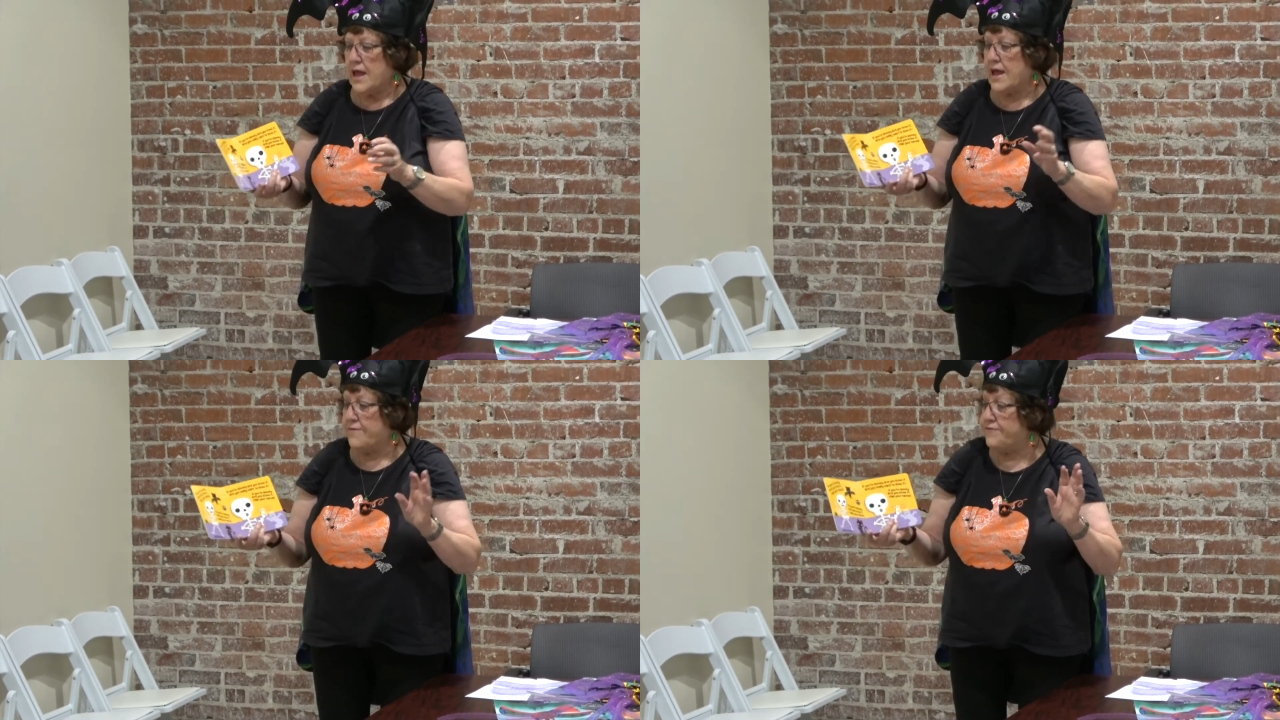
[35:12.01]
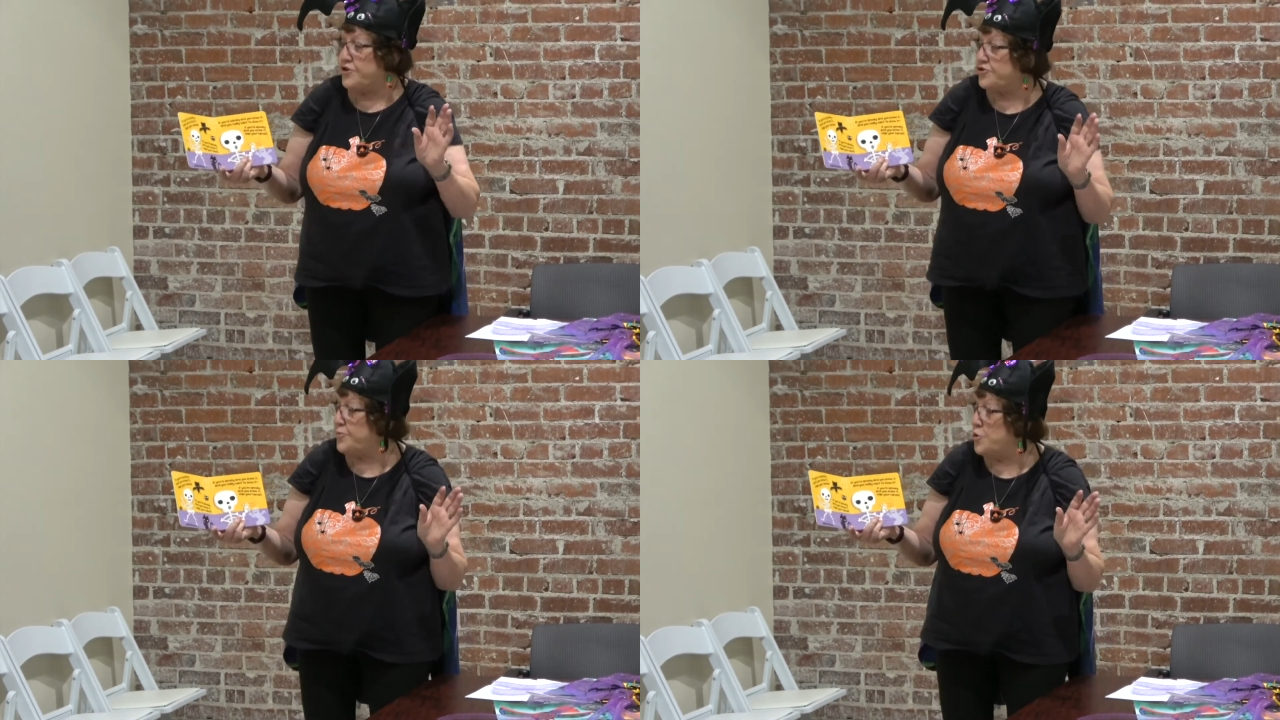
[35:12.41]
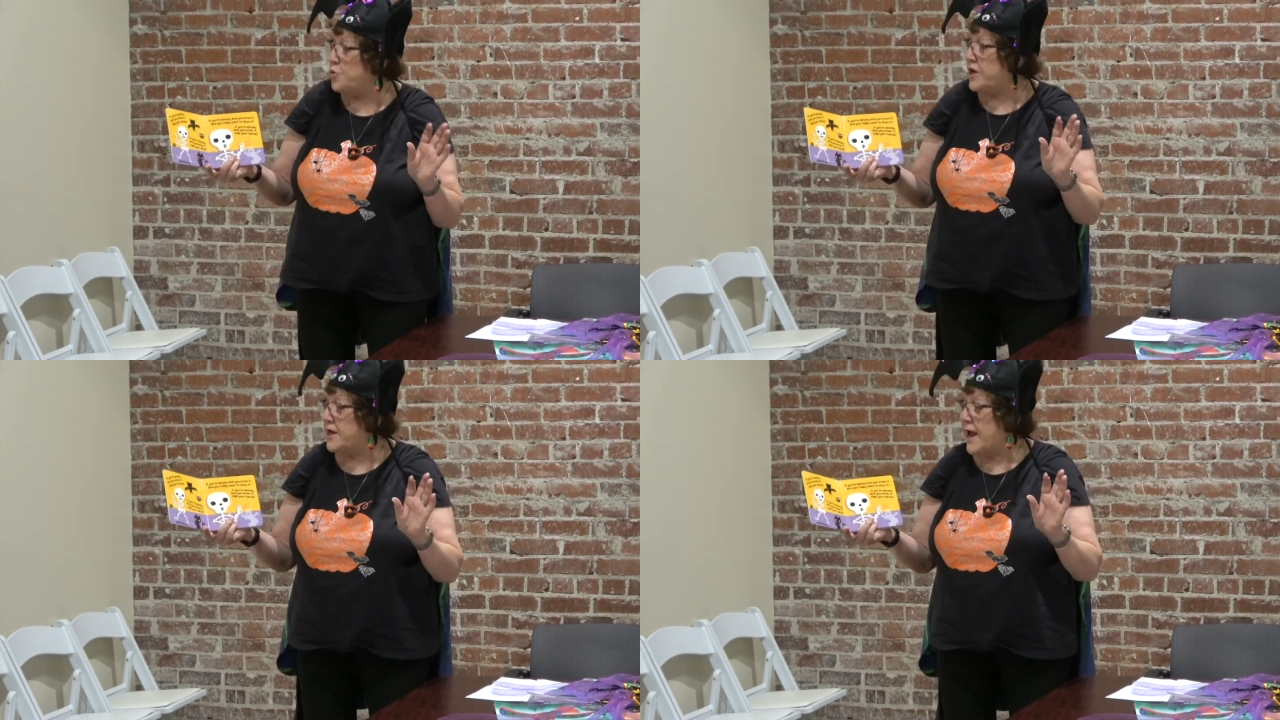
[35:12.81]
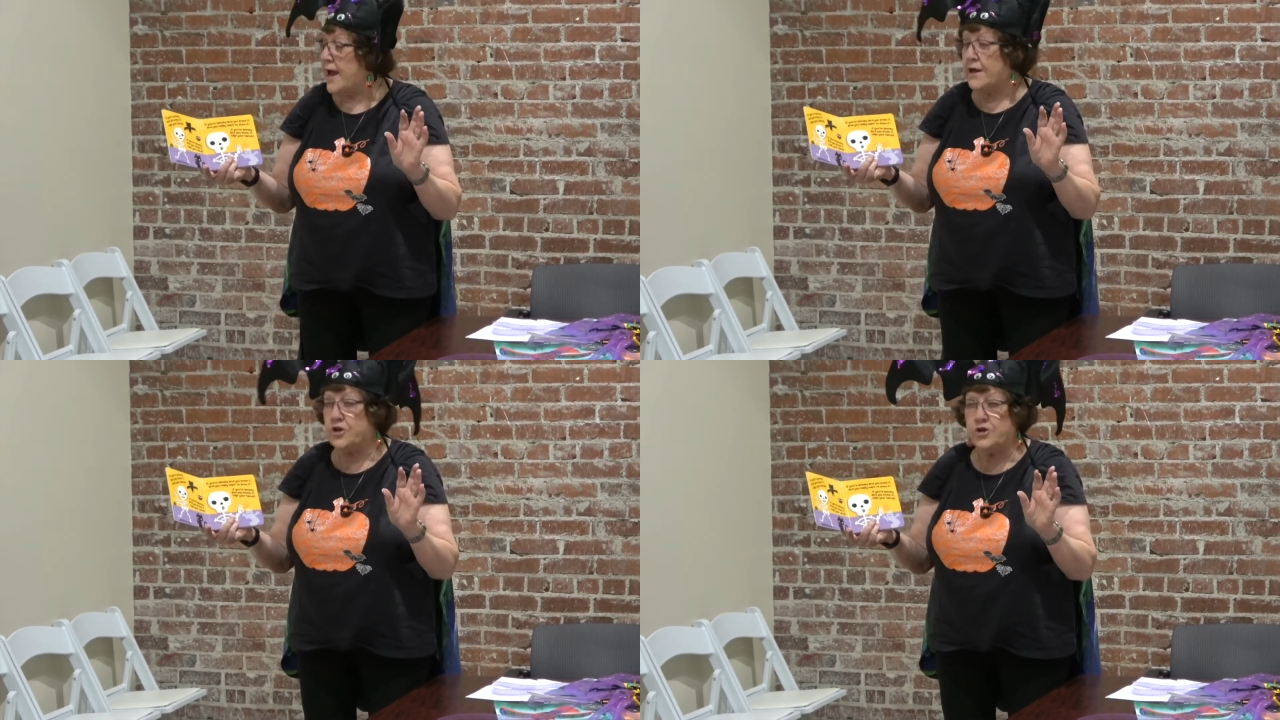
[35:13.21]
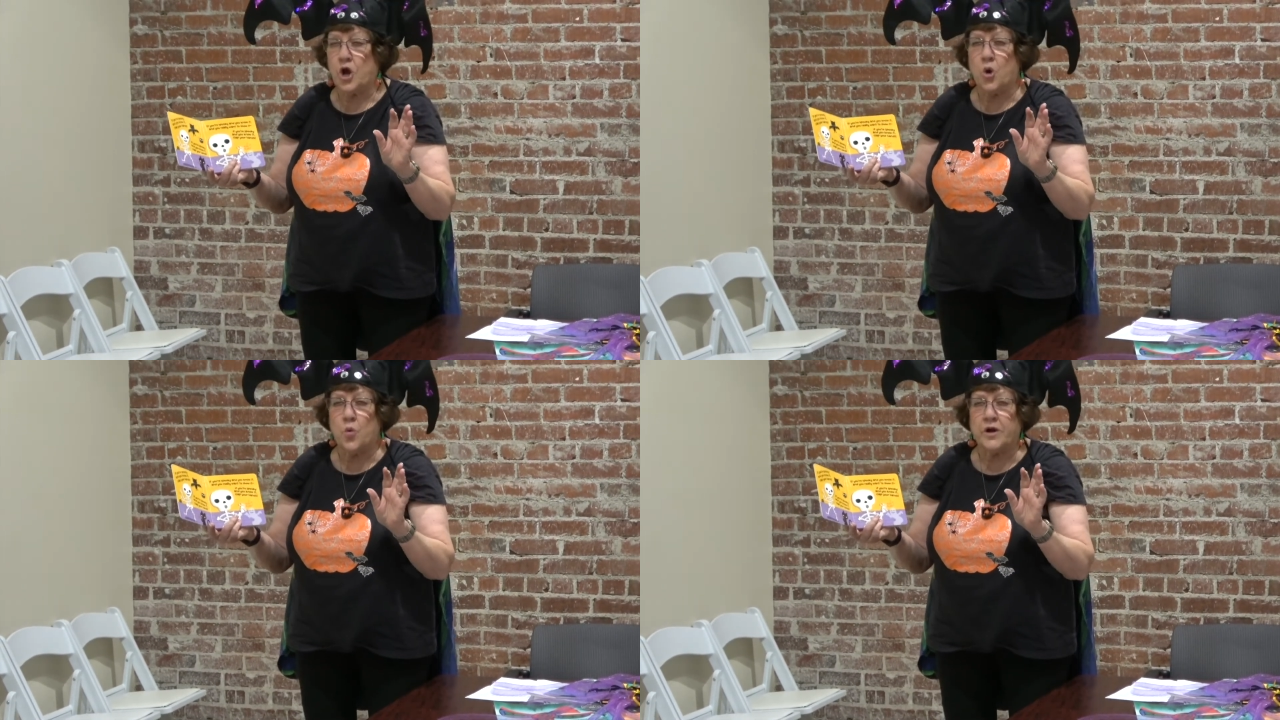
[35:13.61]
If you're spooky and you
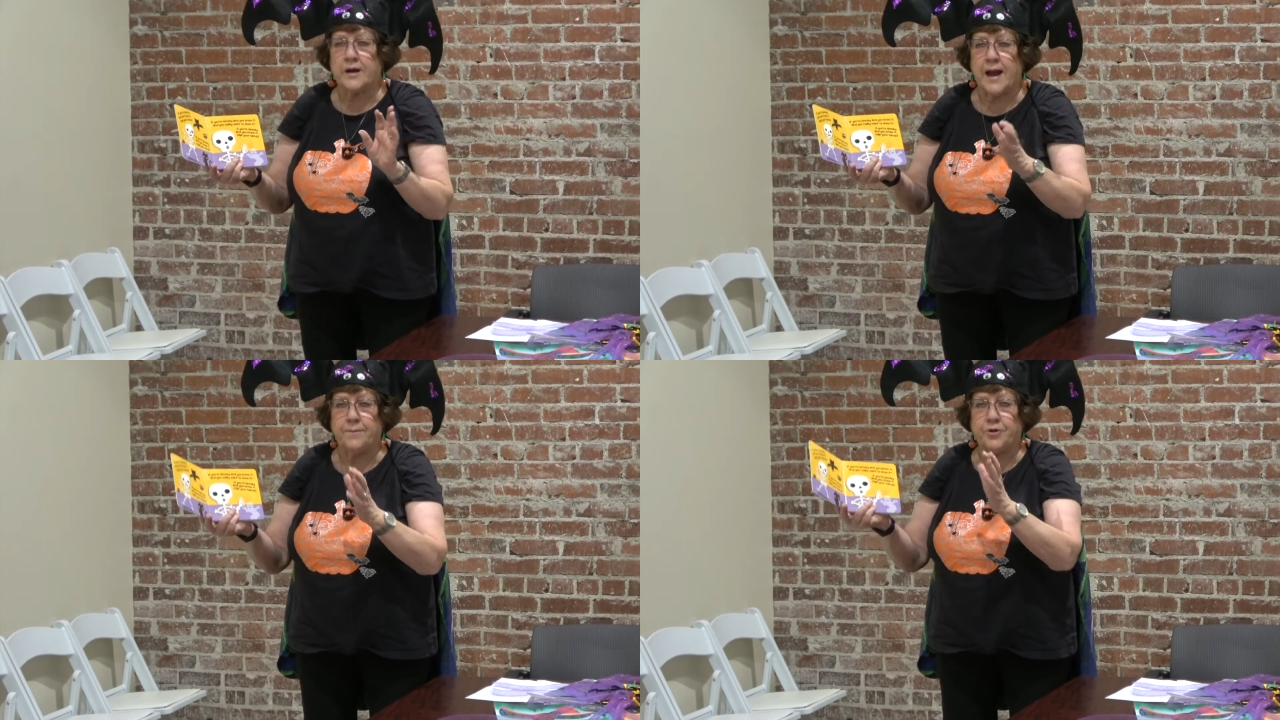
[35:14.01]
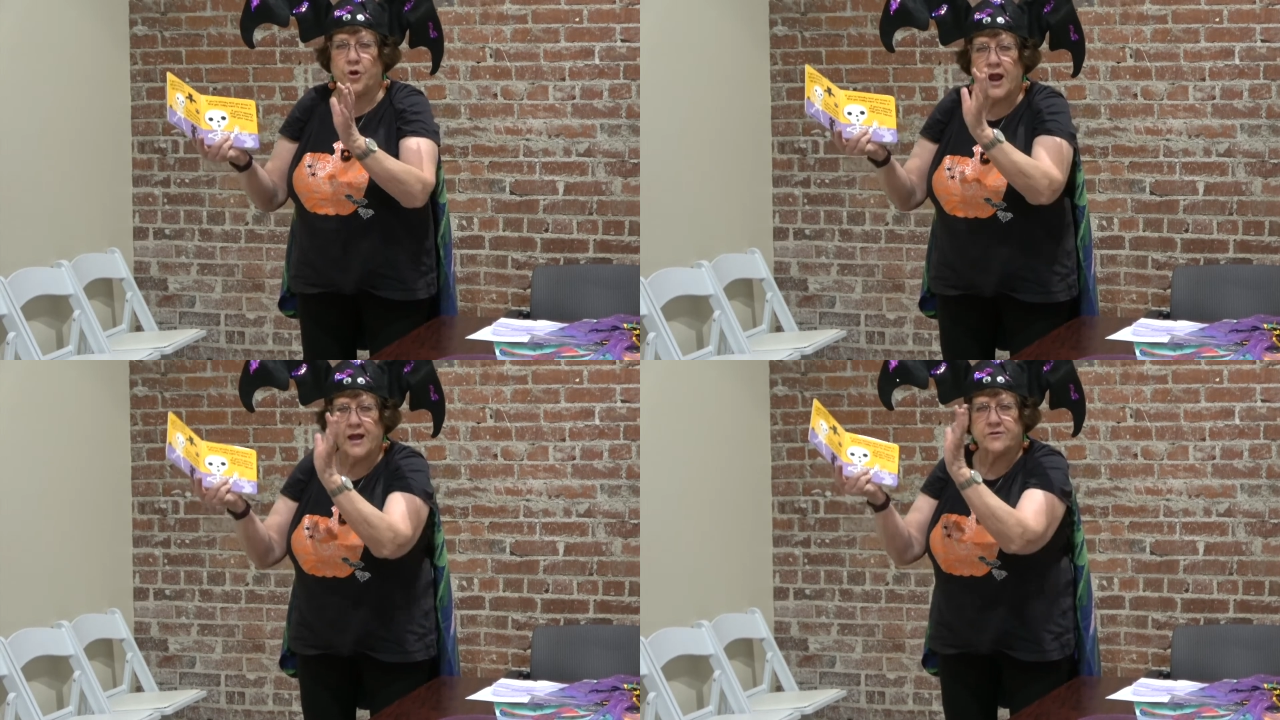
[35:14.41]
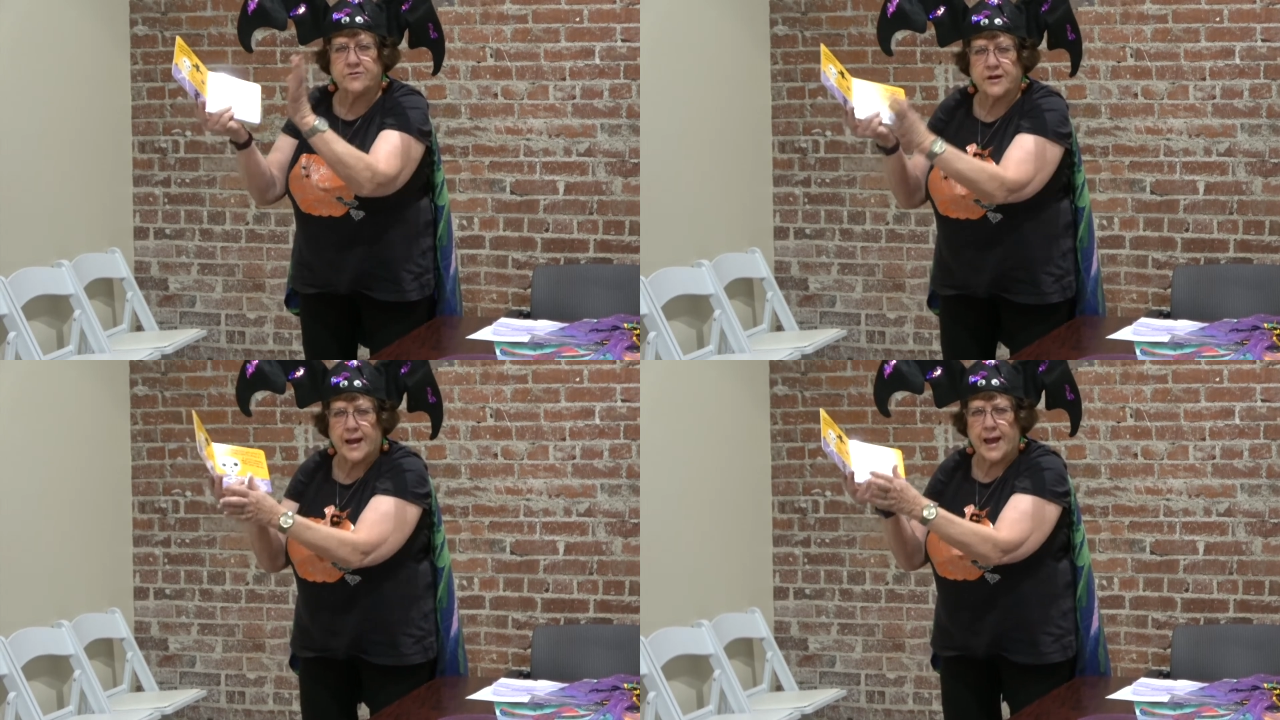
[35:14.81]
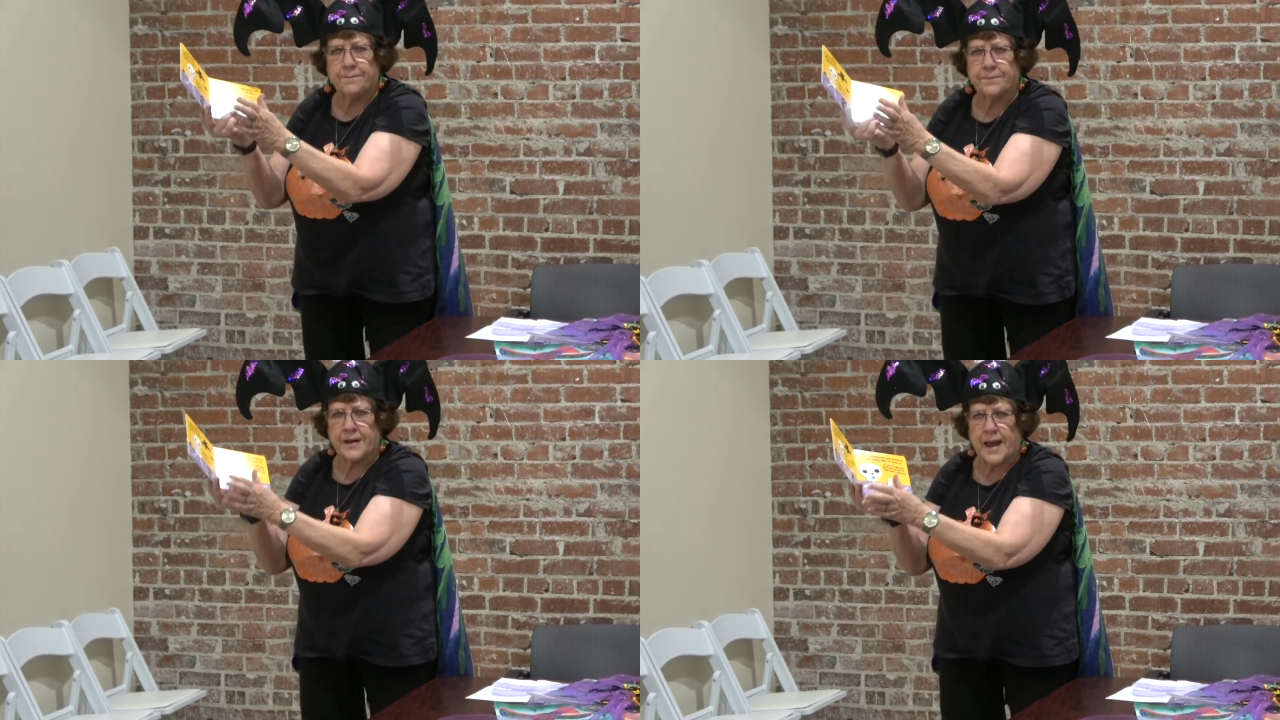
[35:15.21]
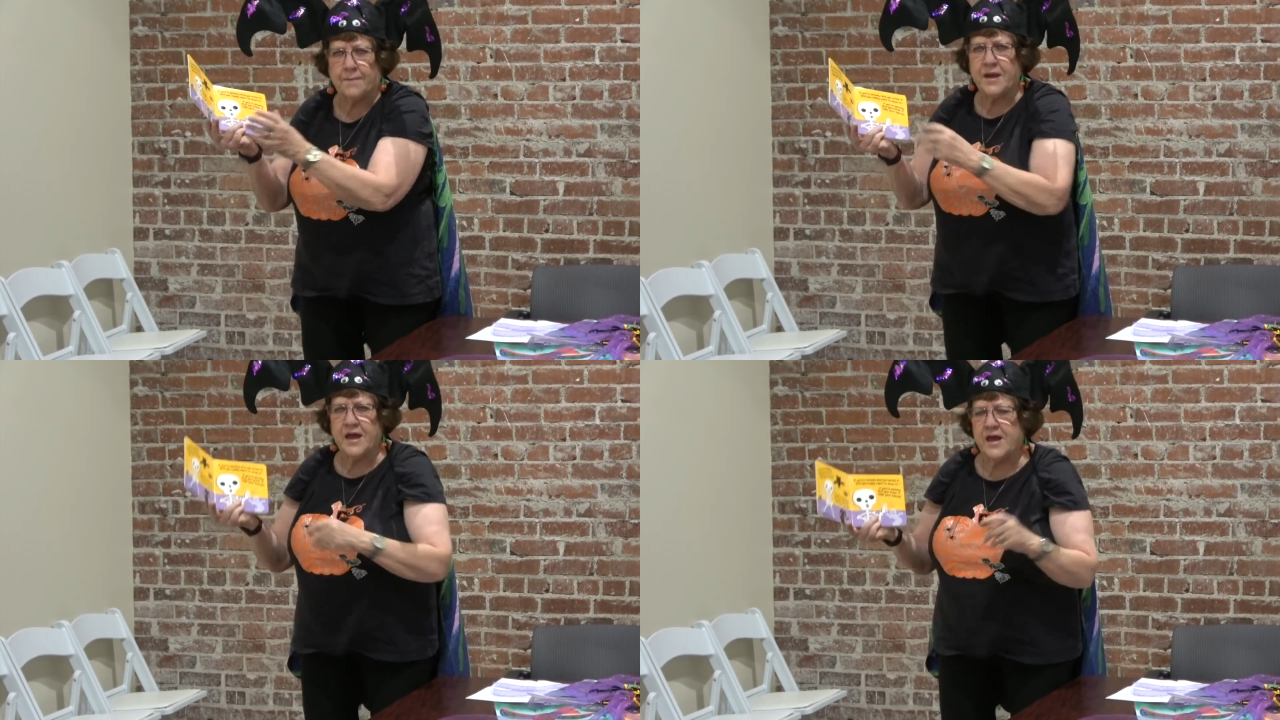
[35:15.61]
know what, clap your hands, clap, clap.